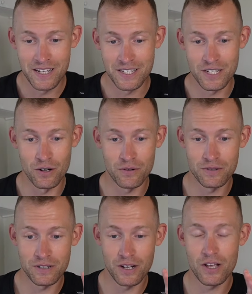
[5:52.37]

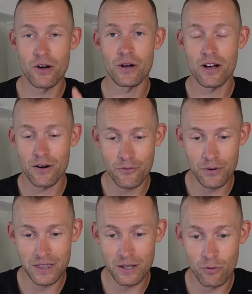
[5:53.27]
So going off with the